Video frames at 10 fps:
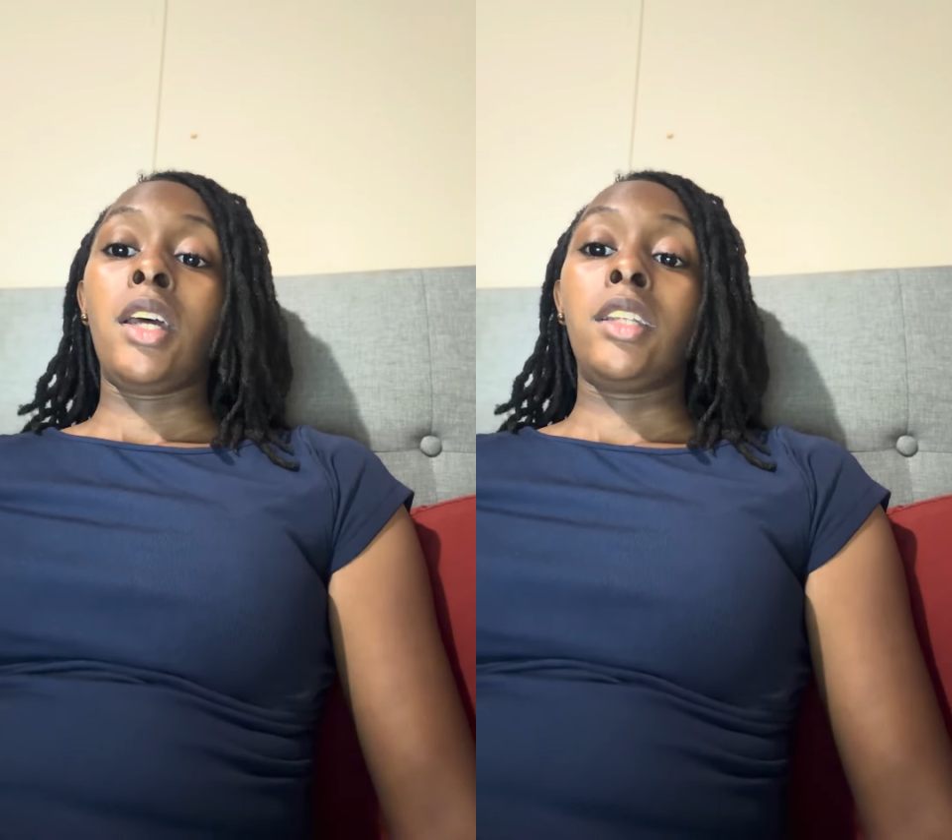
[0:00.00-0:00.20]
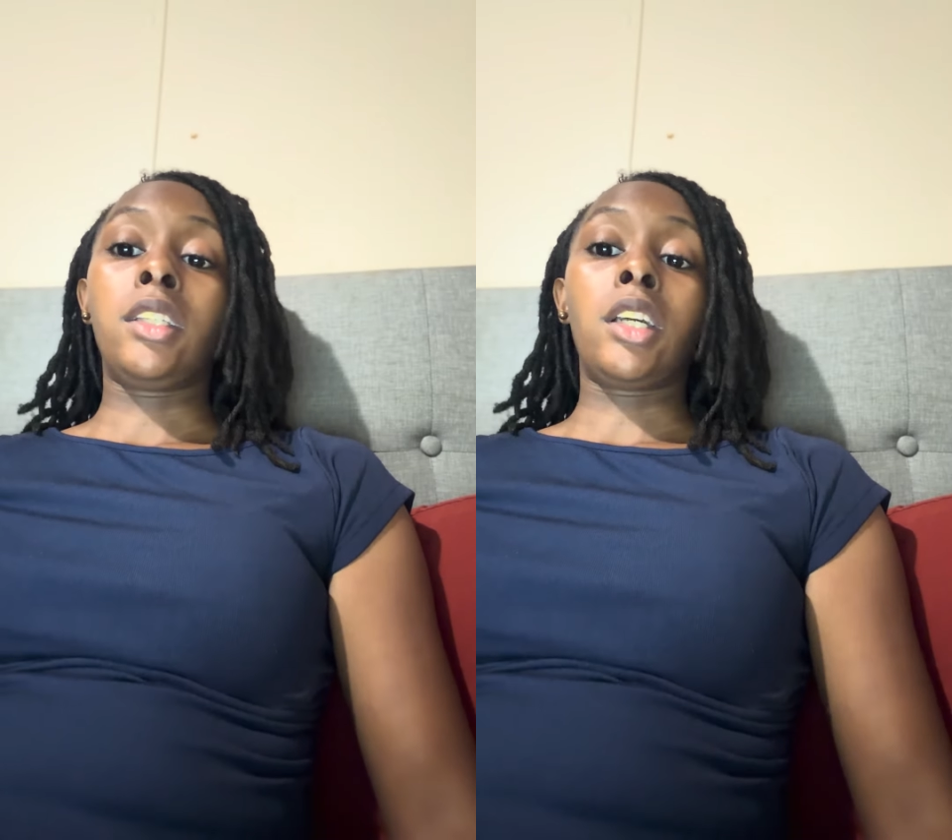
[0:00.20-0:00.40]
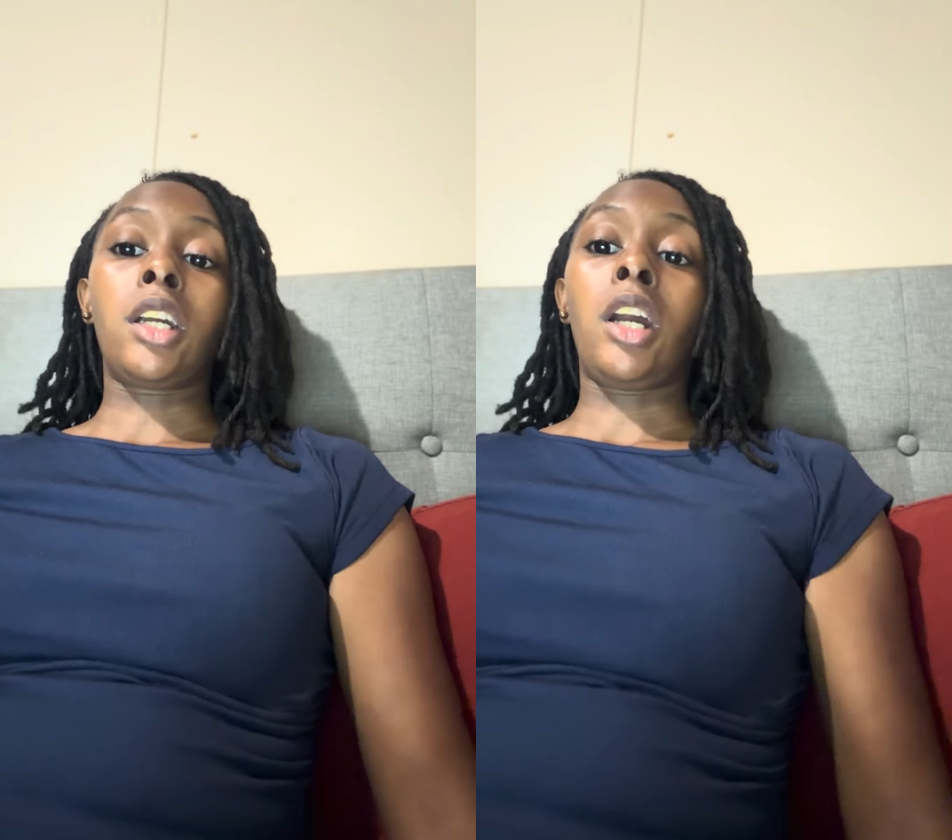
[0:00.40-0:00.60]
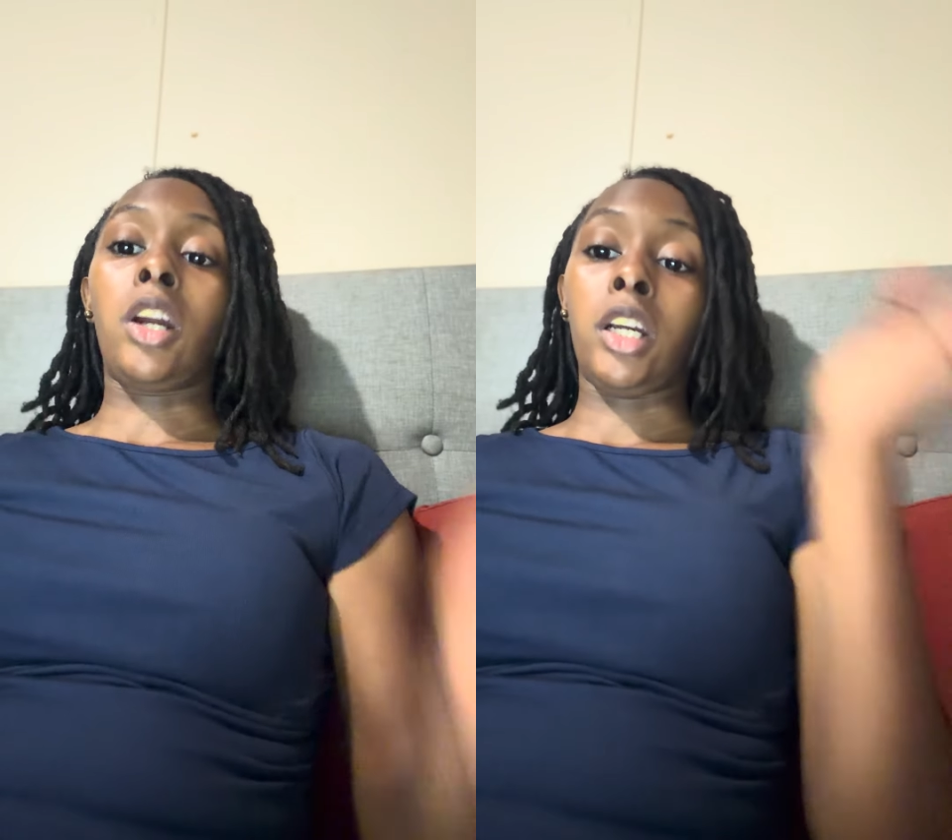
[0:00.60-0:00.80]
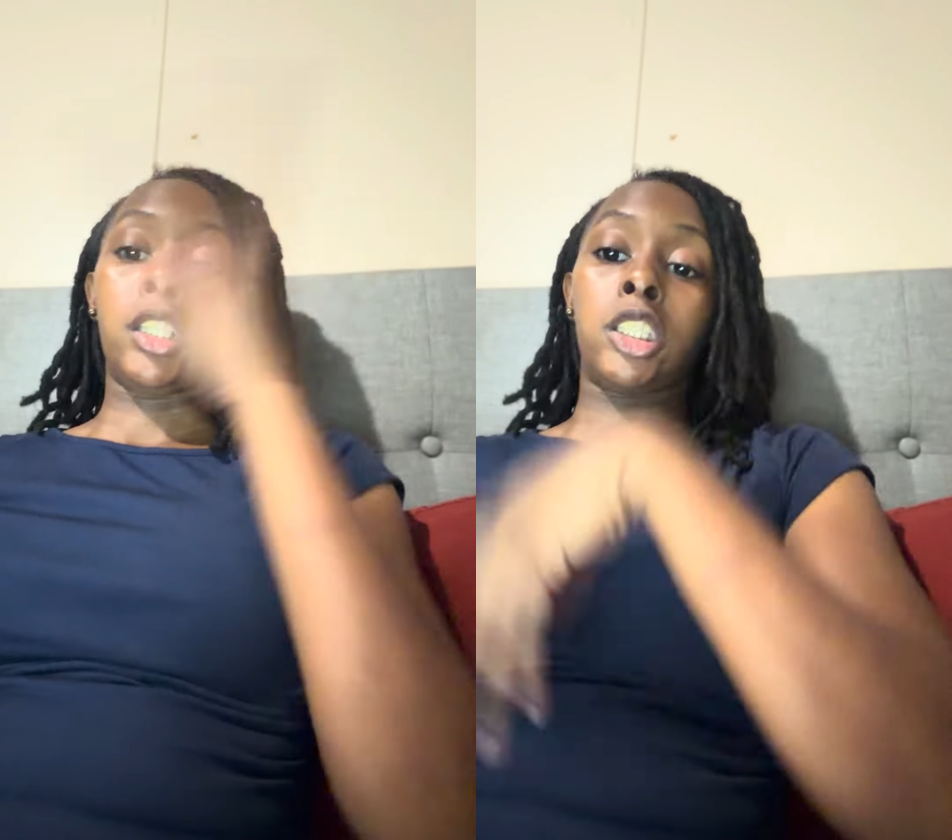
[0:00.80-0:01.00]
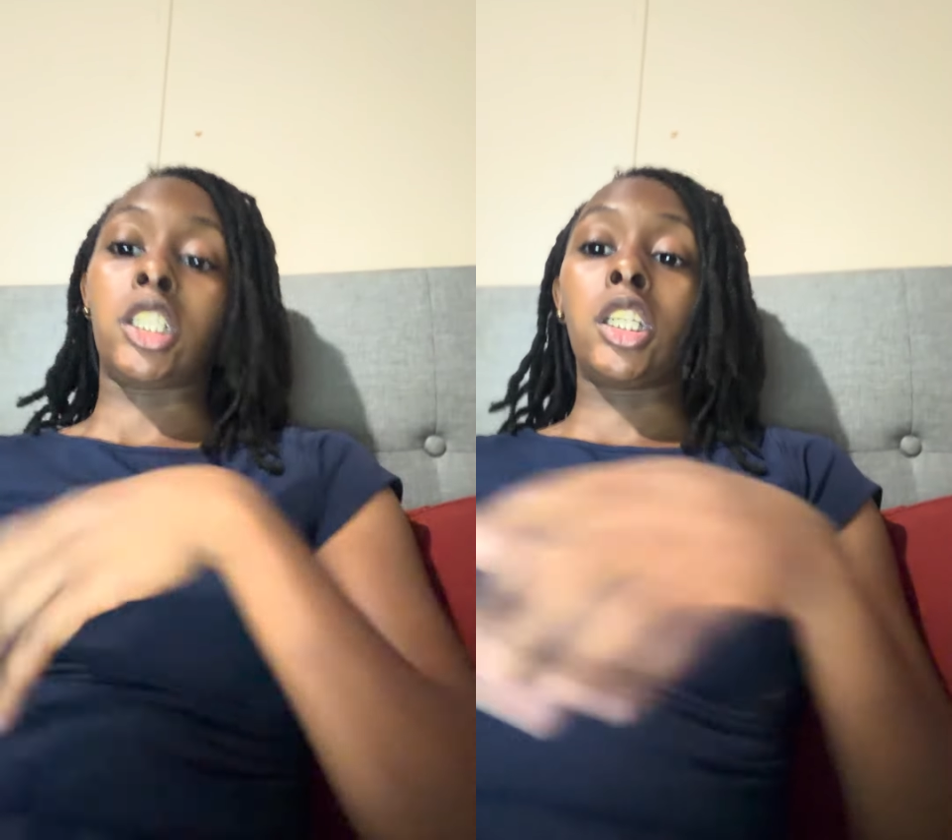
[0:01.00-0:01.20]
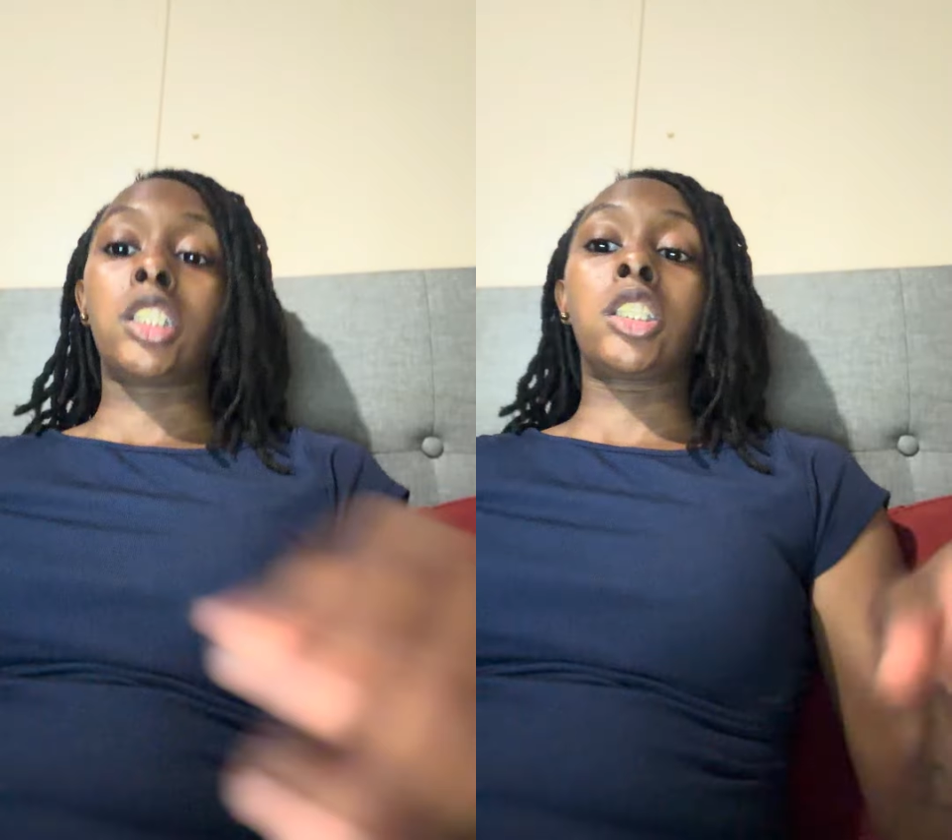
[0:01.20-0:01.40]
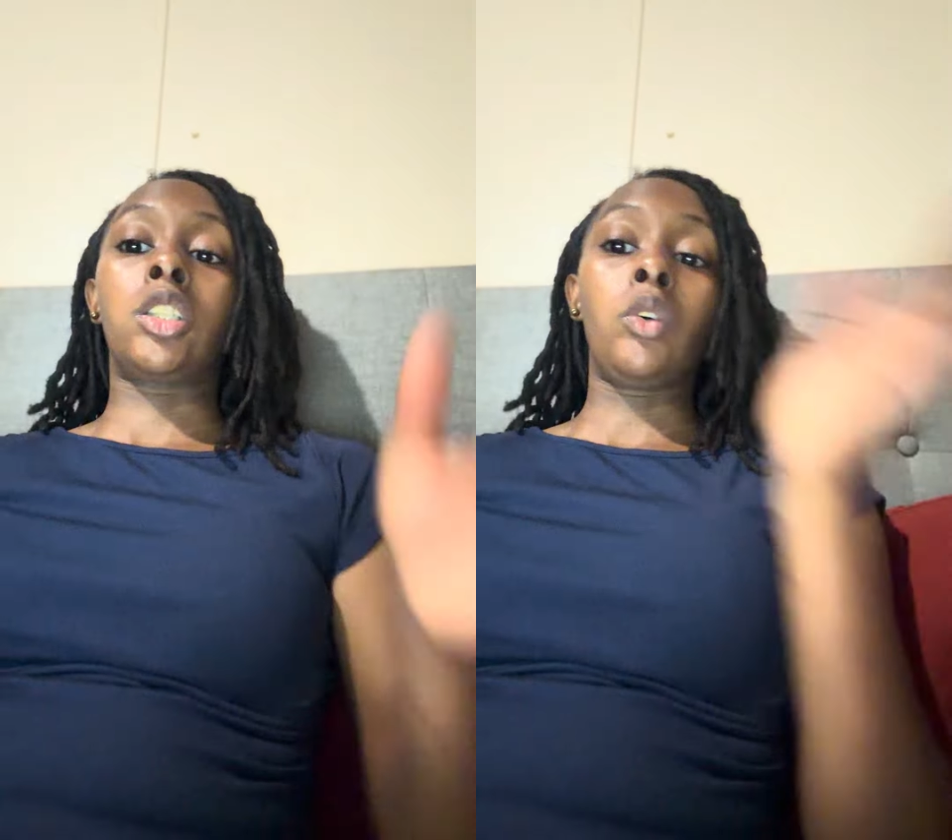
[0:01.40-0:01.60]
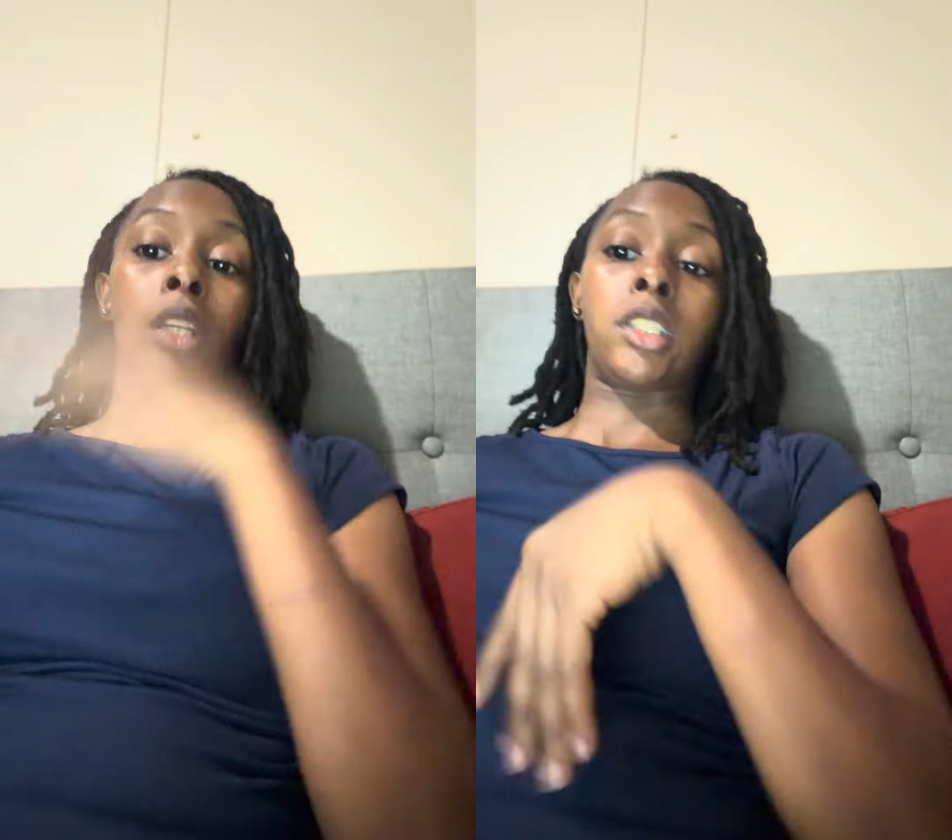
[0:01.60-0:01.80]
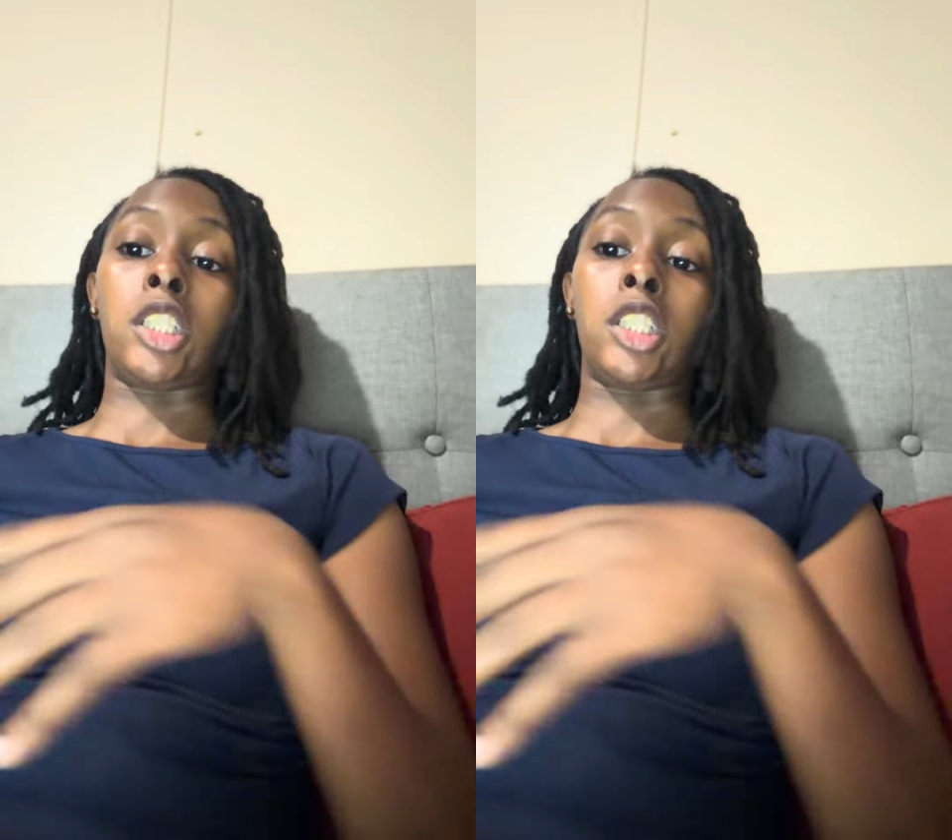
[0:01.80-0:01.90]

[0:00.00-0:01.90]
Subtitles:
This encourages students